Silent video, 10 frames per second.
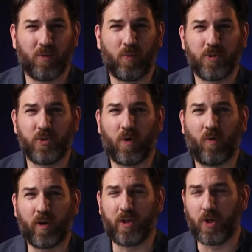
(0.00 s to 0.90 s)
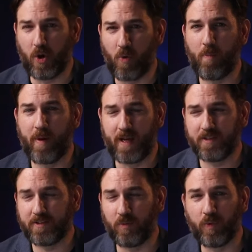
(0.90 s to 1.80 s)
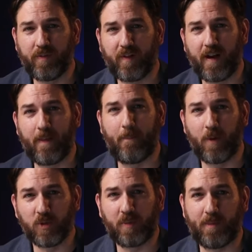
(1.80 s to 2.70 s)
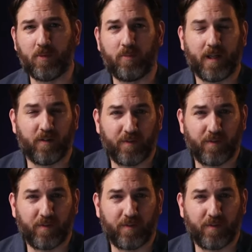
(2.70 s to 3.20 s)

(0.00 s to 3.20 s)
with what you already know best. And we find that most people by